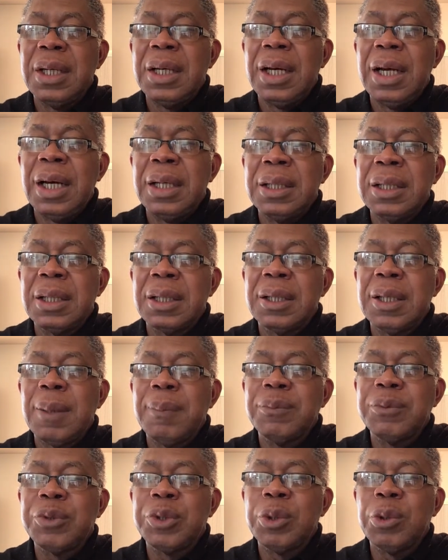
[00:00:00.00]
And it
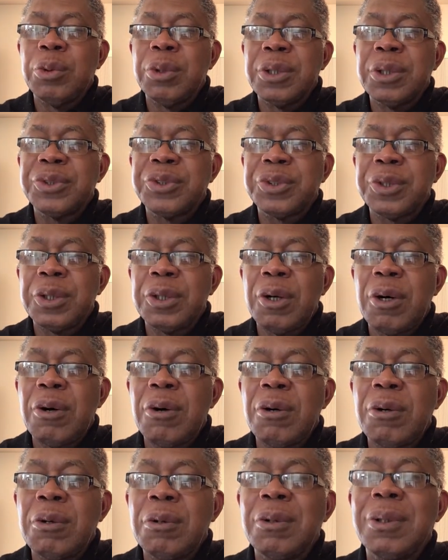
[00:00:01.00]
comes to a
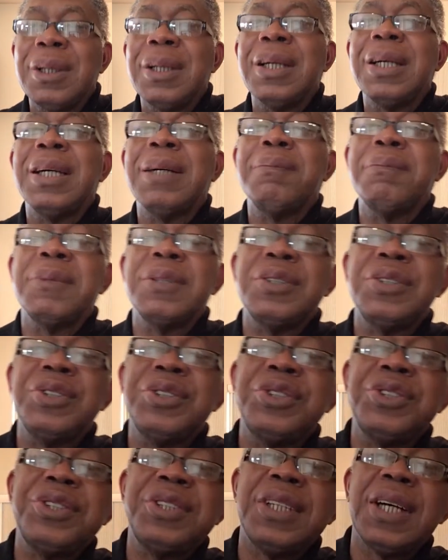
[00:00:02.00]
slow and
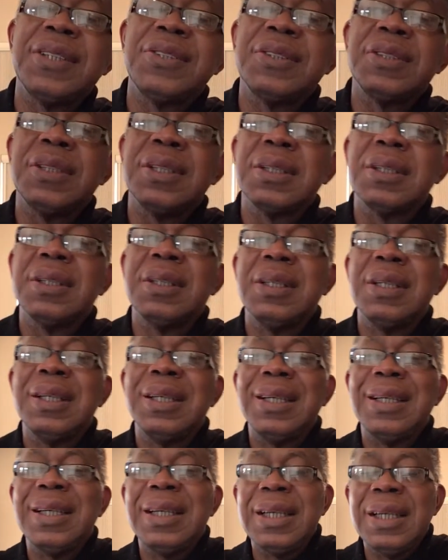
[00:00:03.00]
majestic
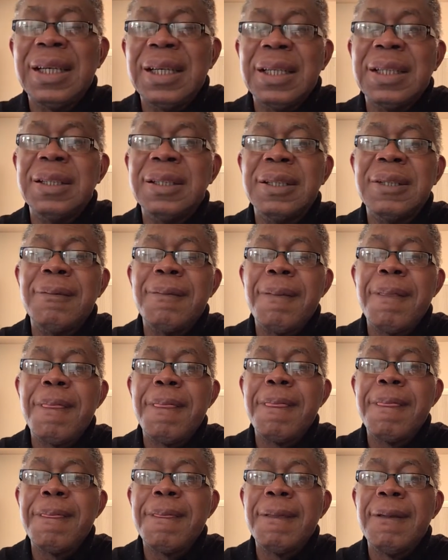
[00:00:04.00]
end.
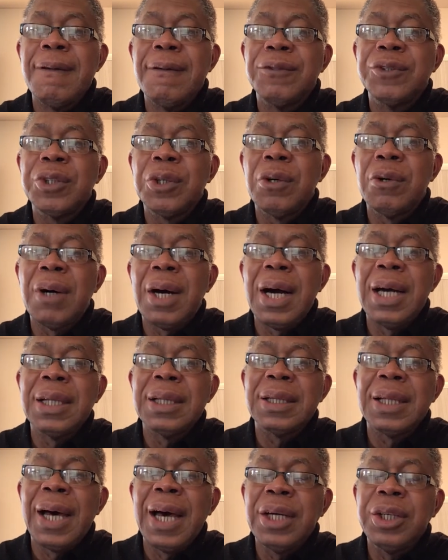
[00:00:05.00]
So I'd
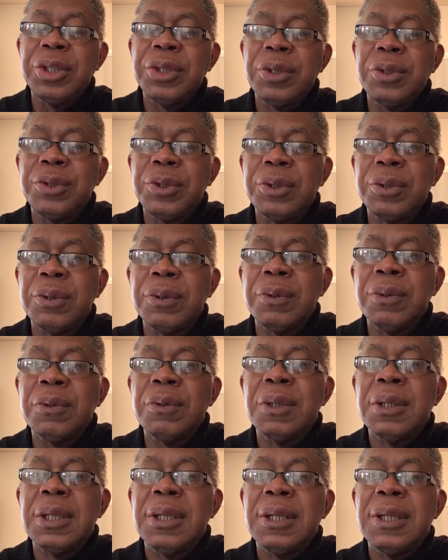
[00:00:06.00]
like you to
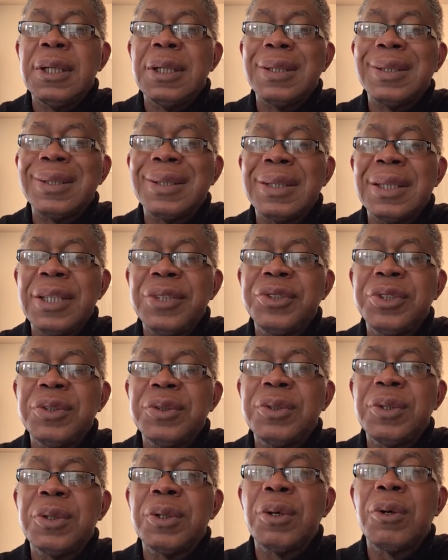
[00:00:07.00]
listen
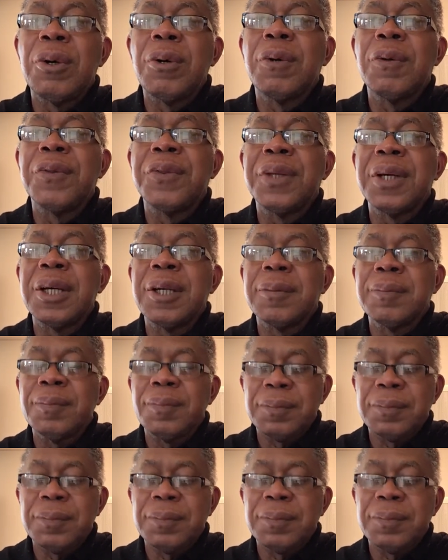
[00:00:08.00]
to the whole thing.